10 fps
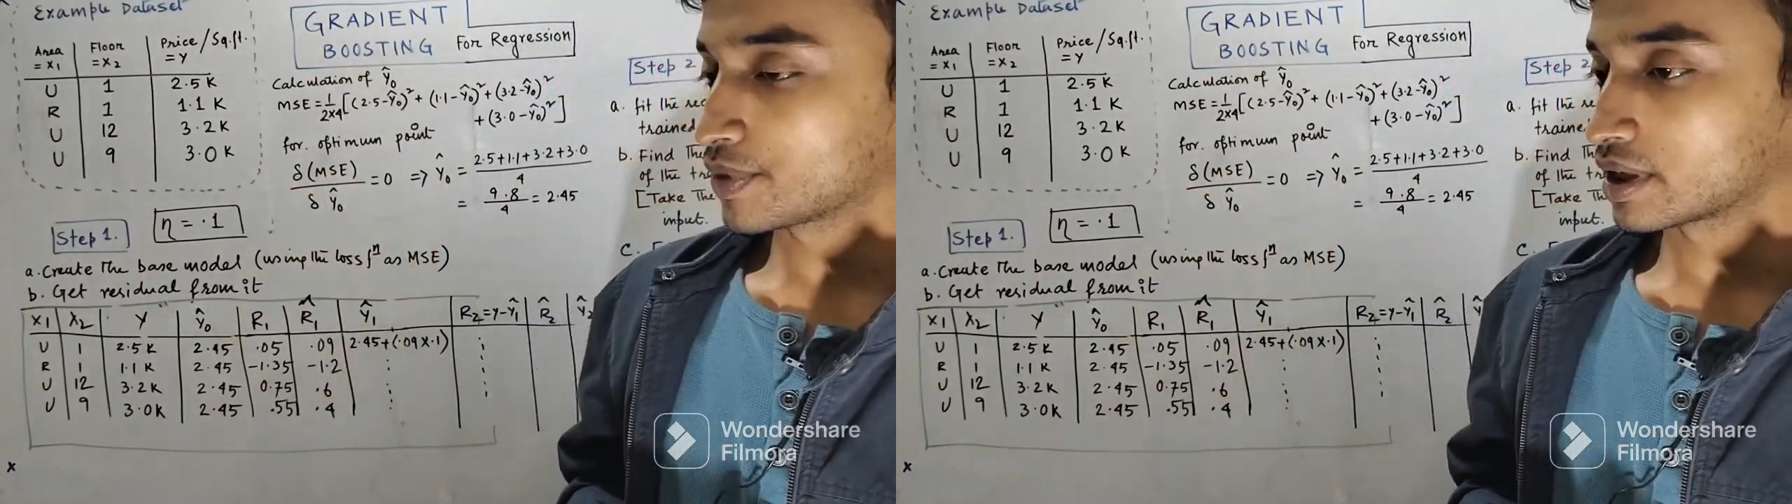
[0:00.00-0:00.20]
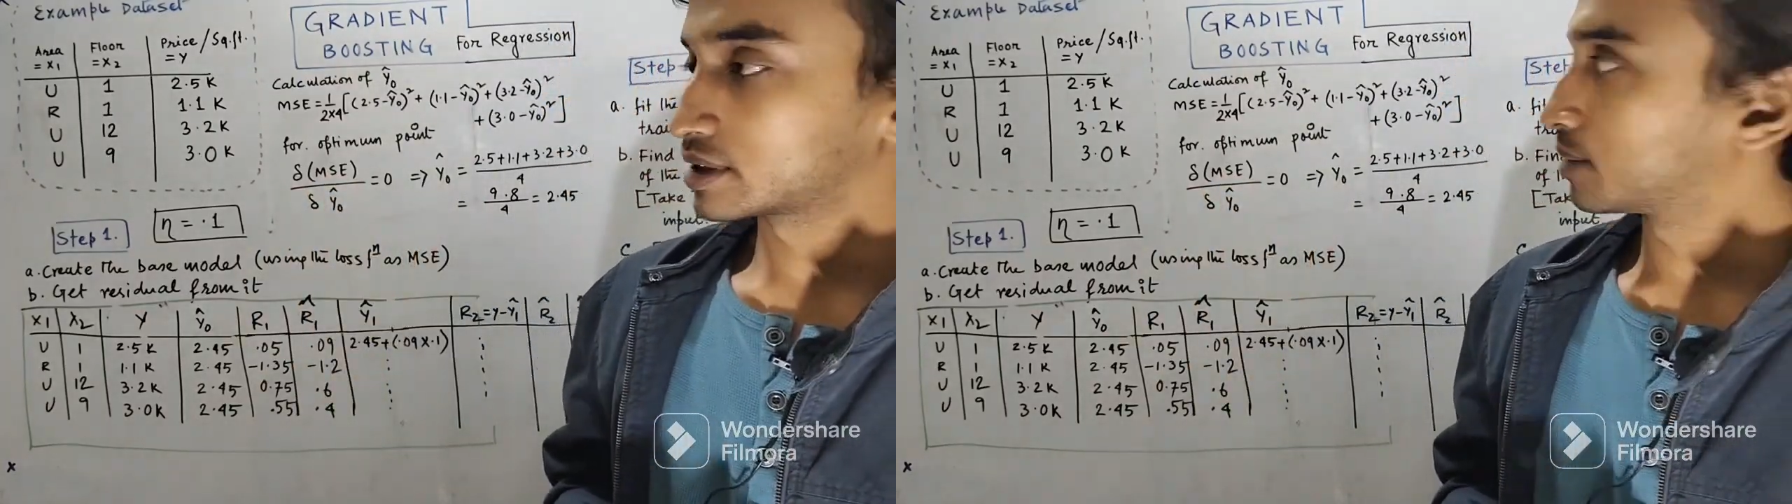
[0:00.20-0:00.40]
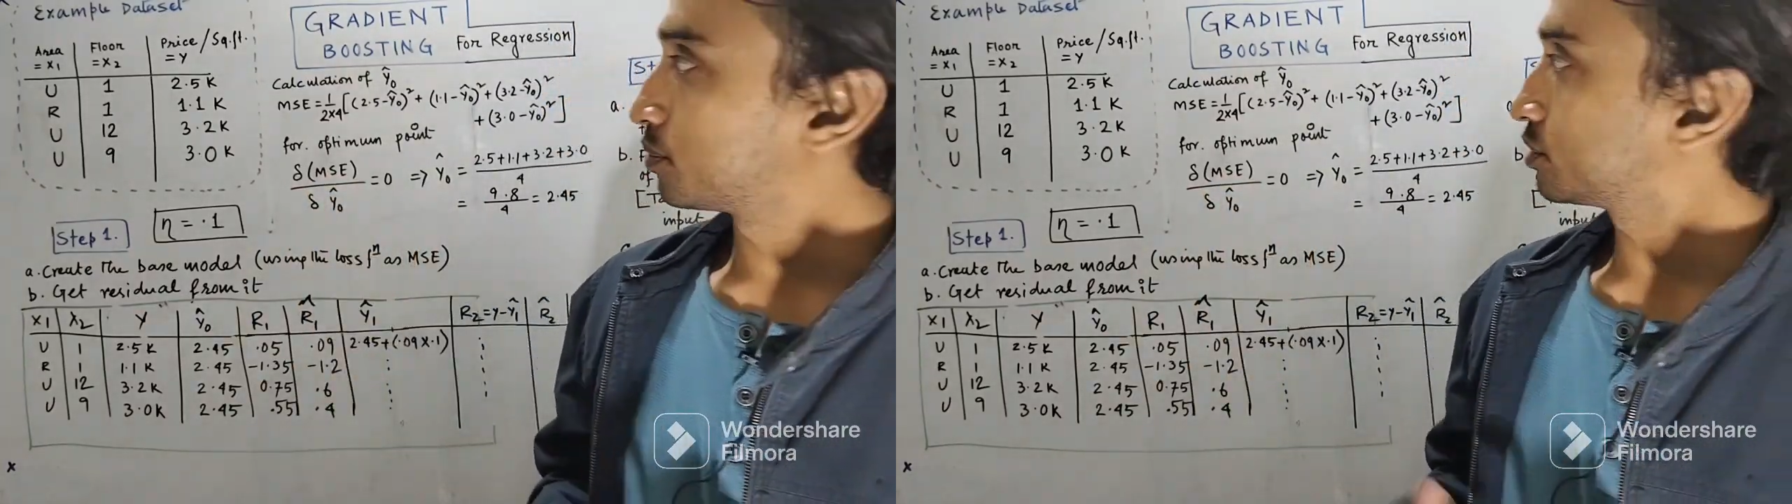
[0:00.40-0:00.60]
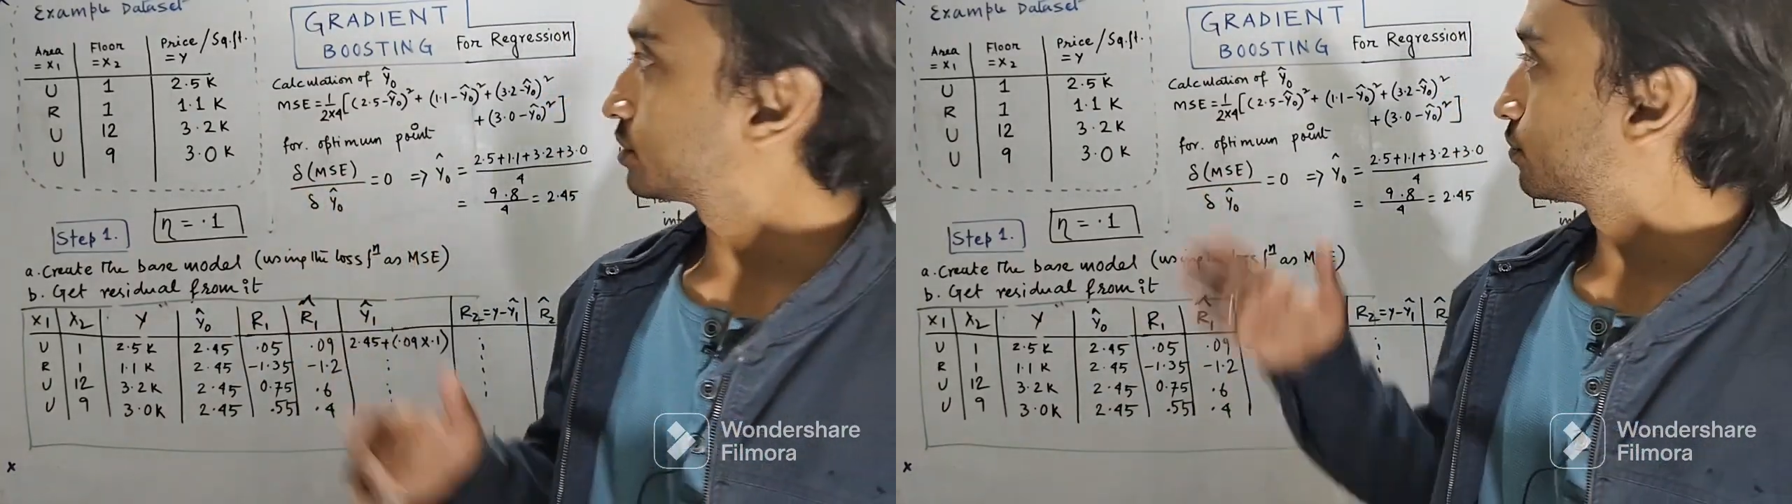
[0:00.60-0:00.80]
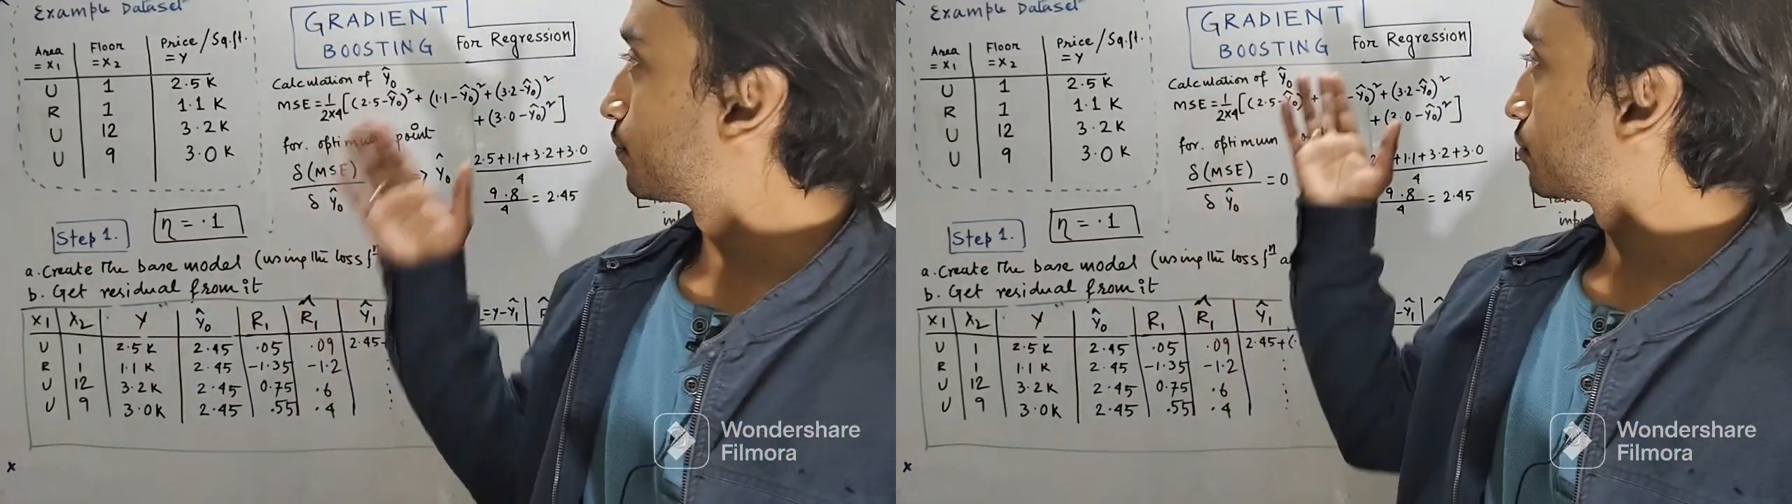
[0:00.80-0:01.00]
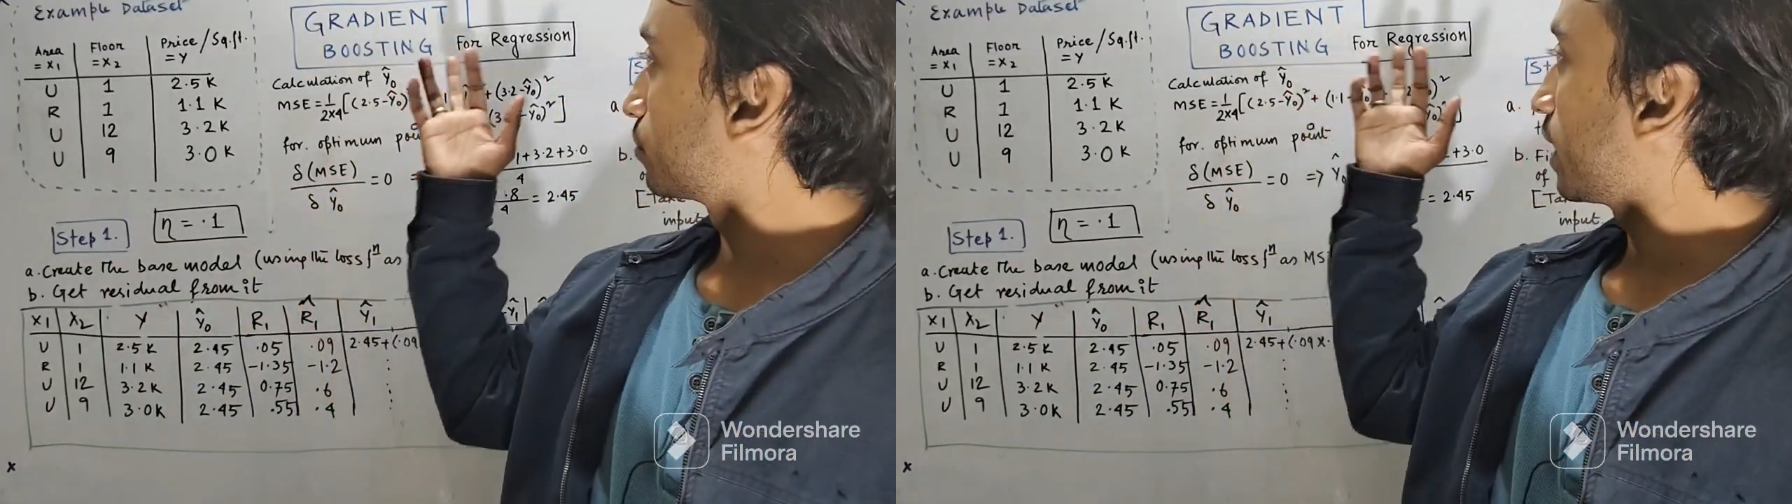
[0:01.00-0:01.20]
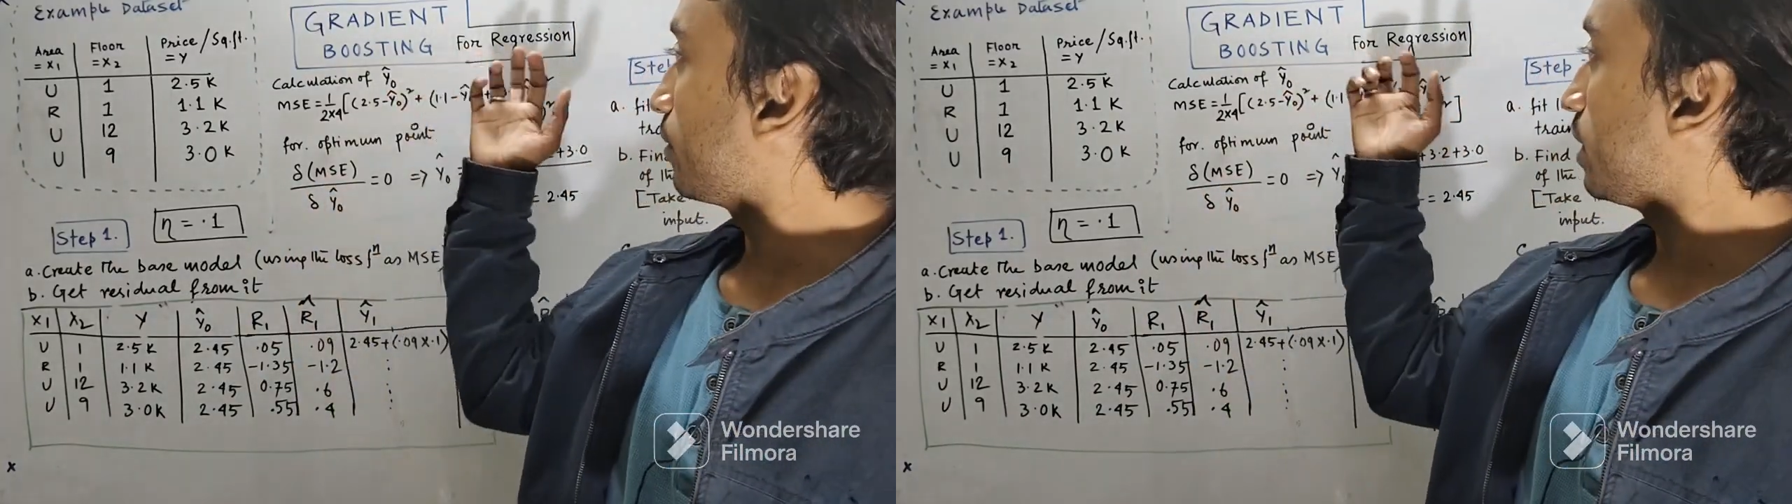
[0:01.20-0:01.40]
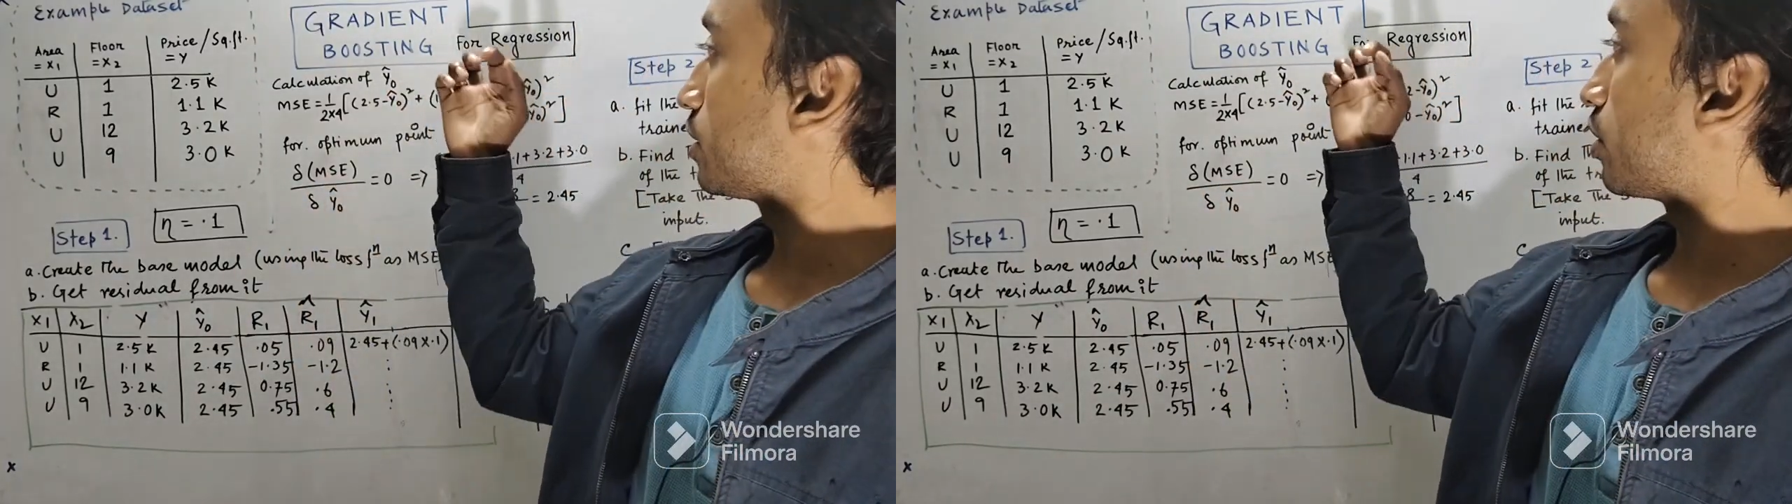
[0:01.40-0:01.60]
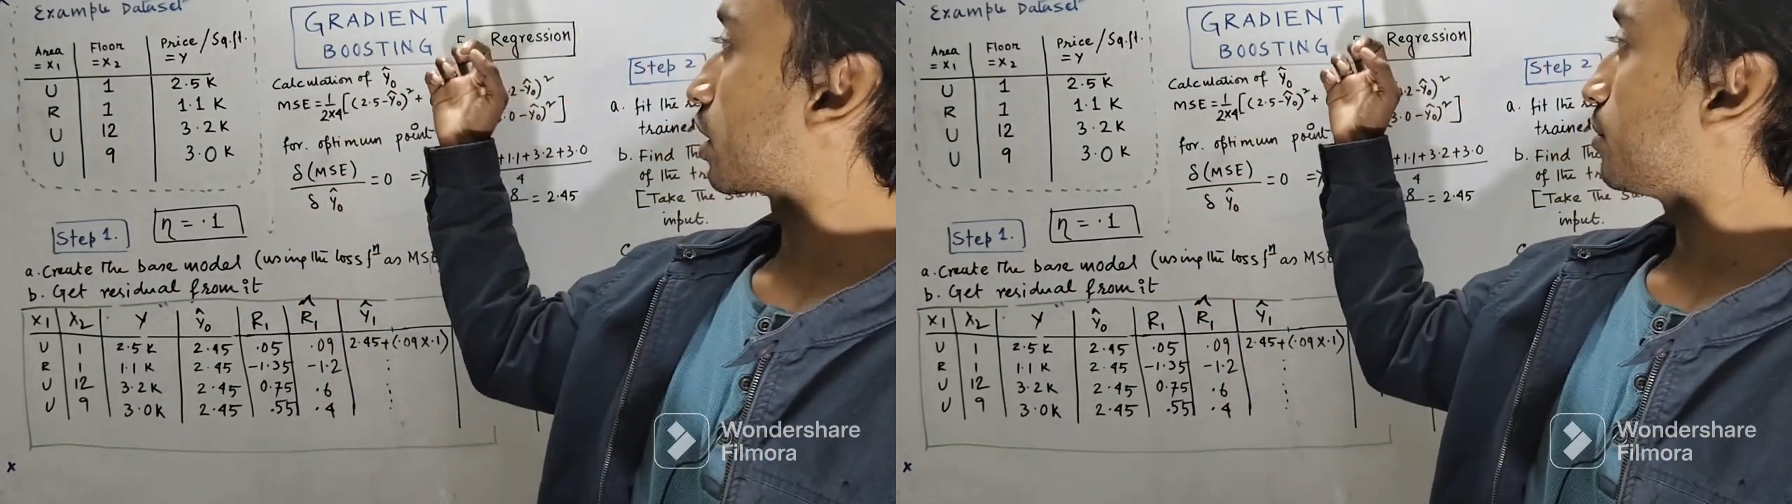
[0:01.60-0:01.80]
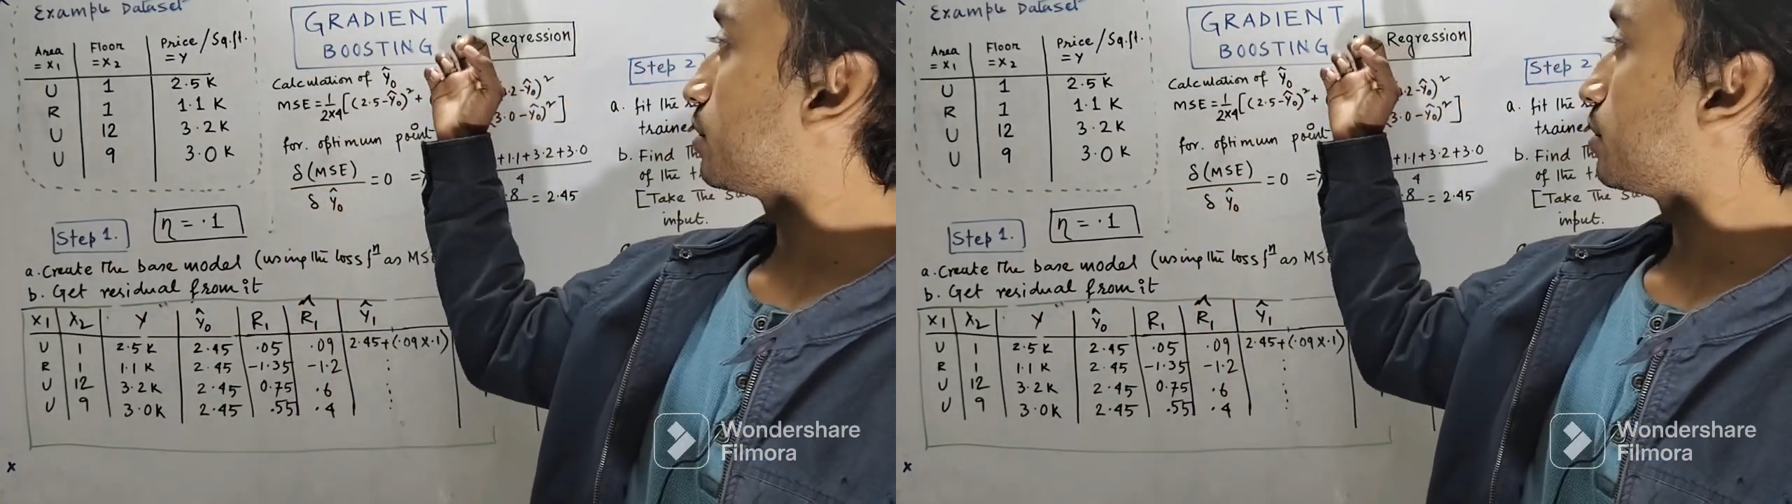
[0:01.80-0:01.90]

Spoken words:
now suppose today we'll talk